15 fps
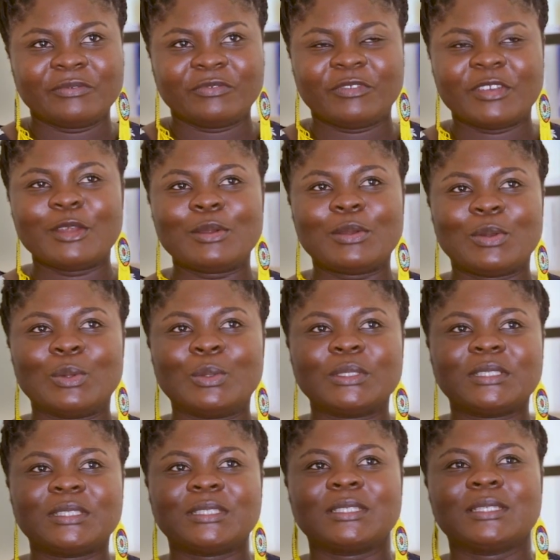very
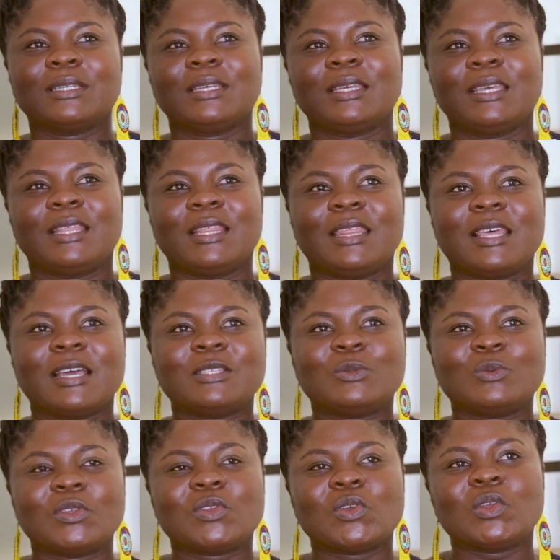close, that
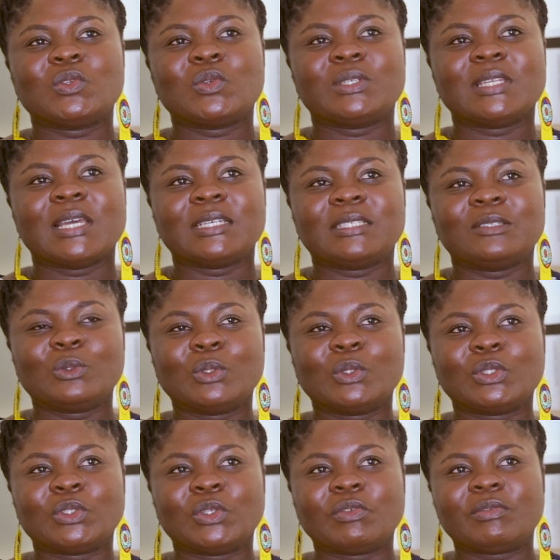was also
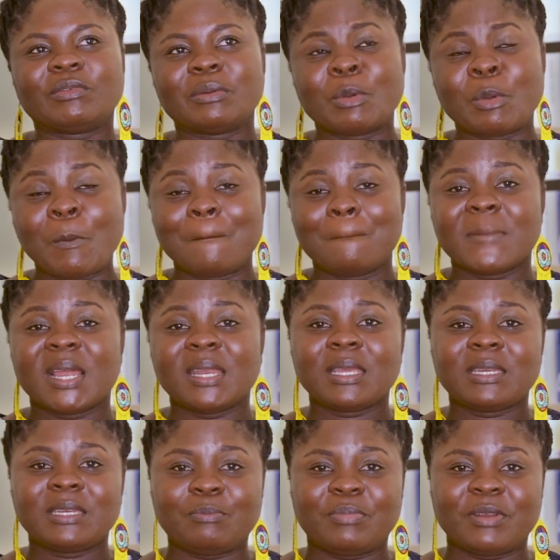diagnosed of
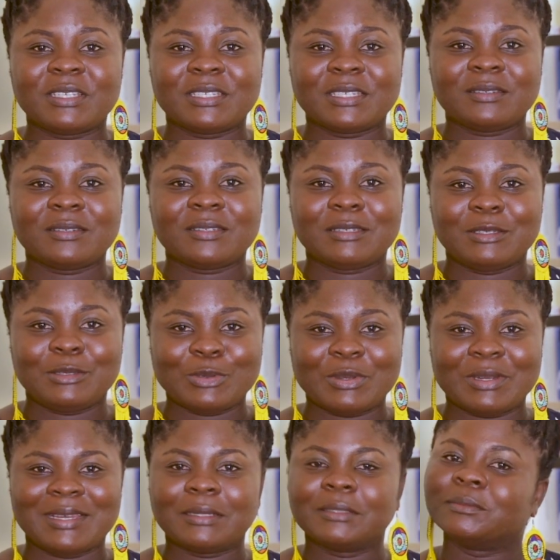manic depression
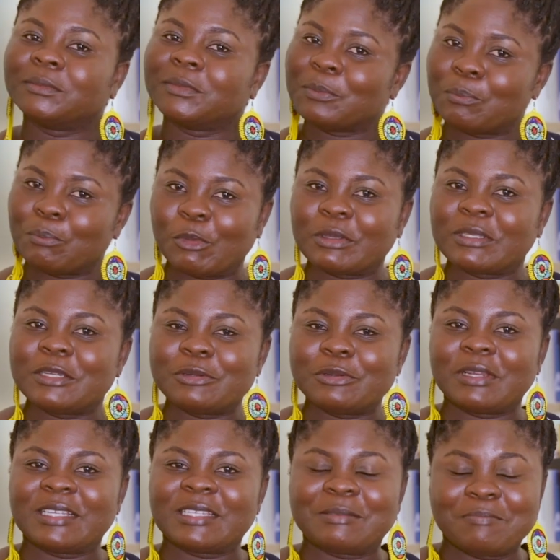disorder, mostly
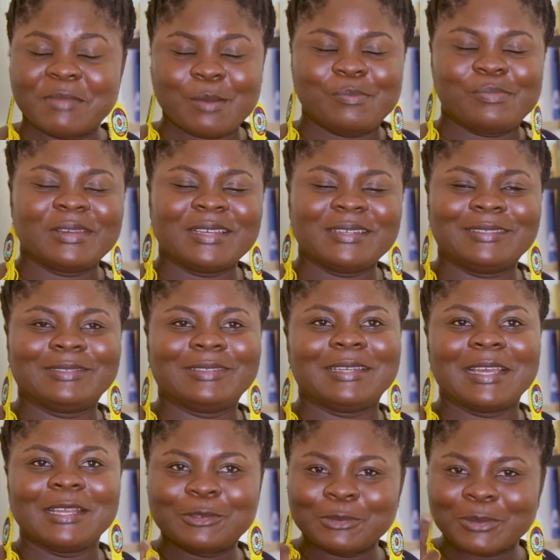known as bipolar
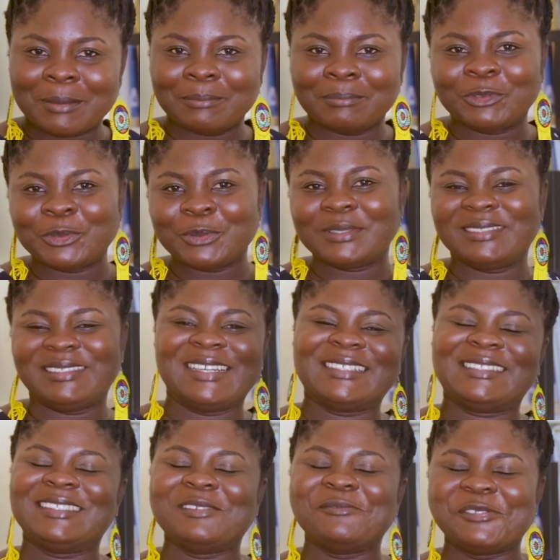disorder. I'm told
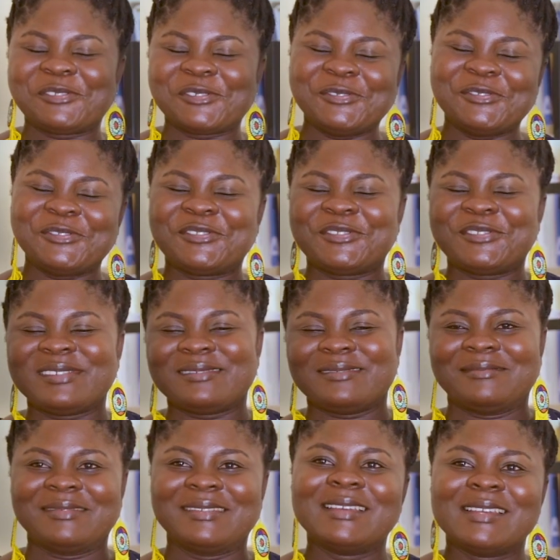that name is not used
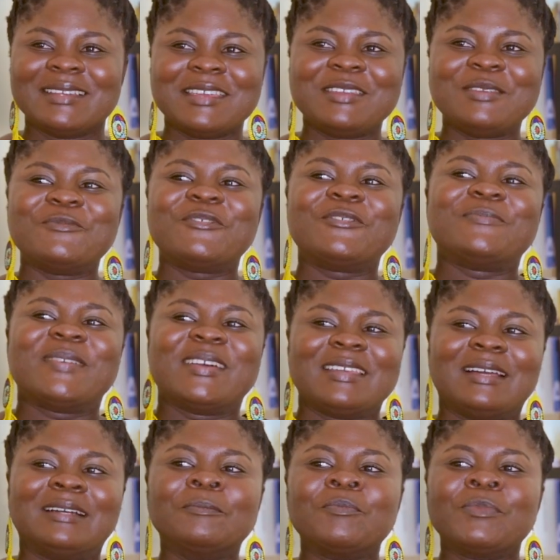anymore, but
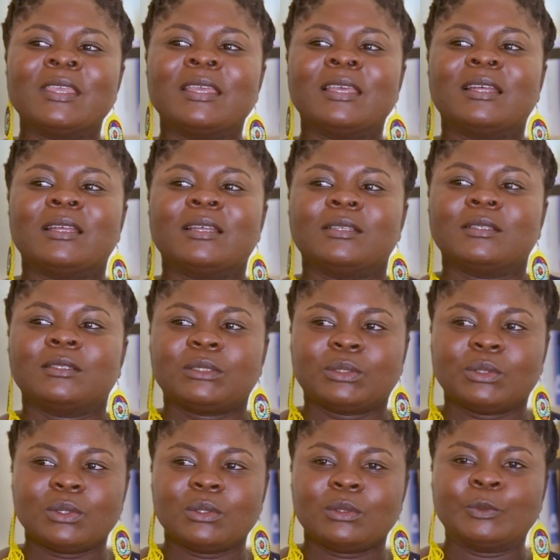yeah.
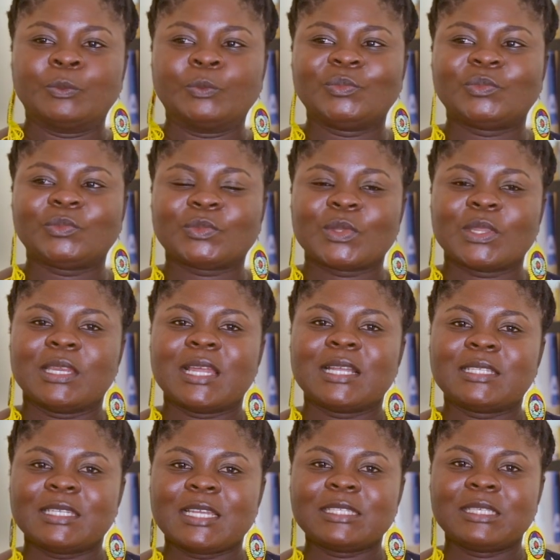So
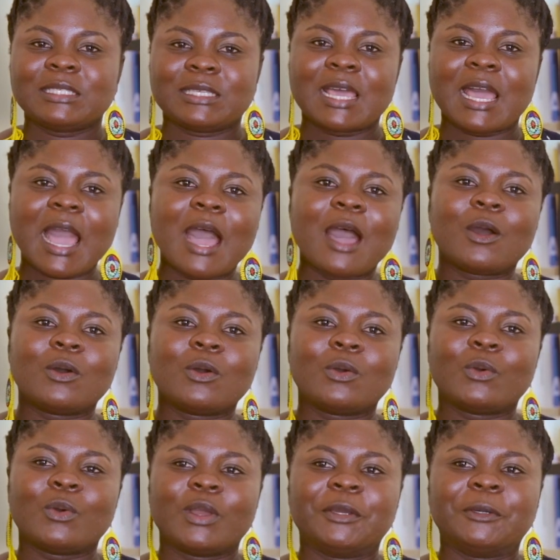that is how,